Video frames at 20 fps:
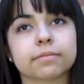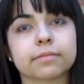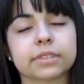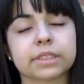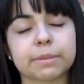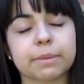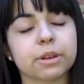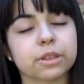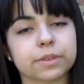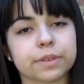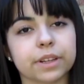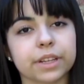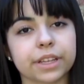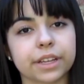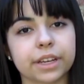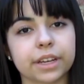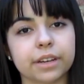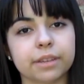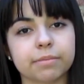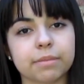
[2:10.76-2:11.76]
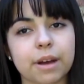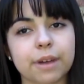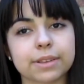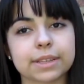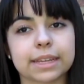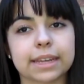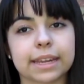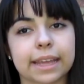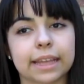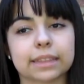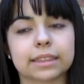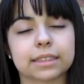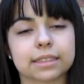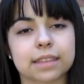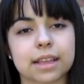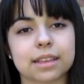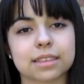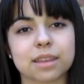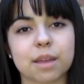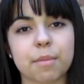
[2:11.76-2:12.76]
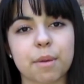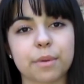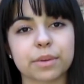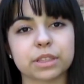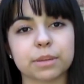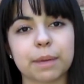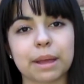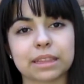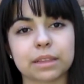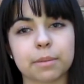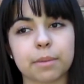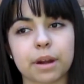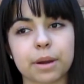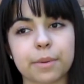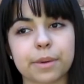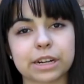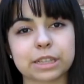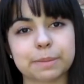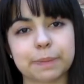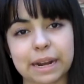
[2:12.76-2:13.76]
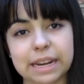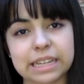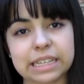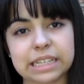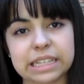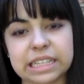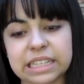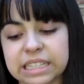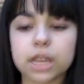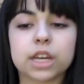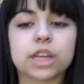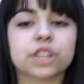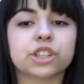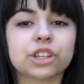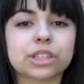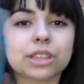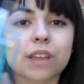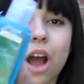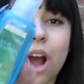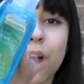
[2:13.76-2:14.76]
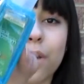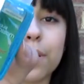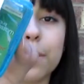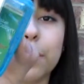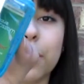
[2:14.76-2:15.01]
Smells really good. I was gonna get this last time I went to Bath & Body Works, but I didn't. It's just the Aqua